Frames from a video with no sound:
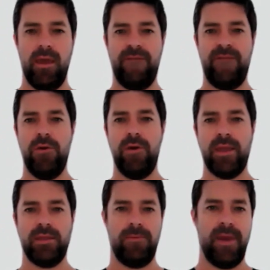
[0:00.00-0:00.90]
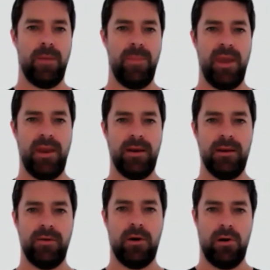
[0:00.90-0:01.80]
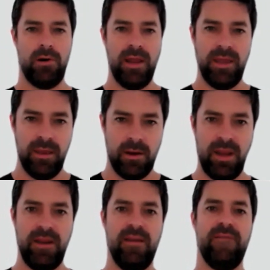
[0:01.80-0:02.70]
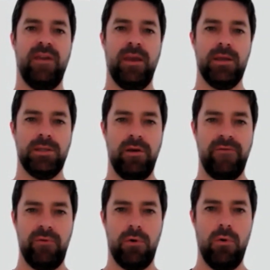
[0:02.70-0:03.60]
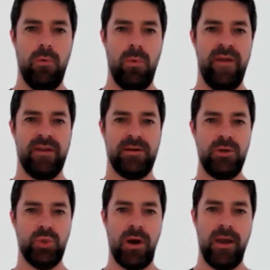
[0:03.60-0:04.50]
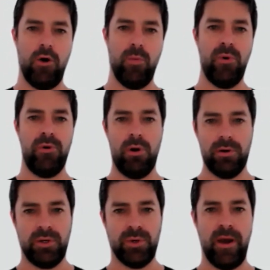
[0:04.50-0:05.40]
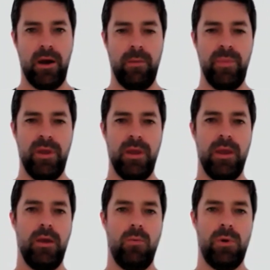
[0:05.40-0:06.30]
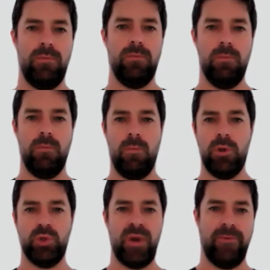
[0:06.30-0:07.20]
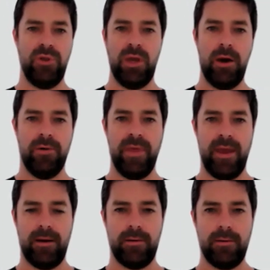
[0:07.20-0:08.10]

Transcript: If you had to recommend on any of the kits overall, whether to dry hop or not to dry hop, which way would you go on that?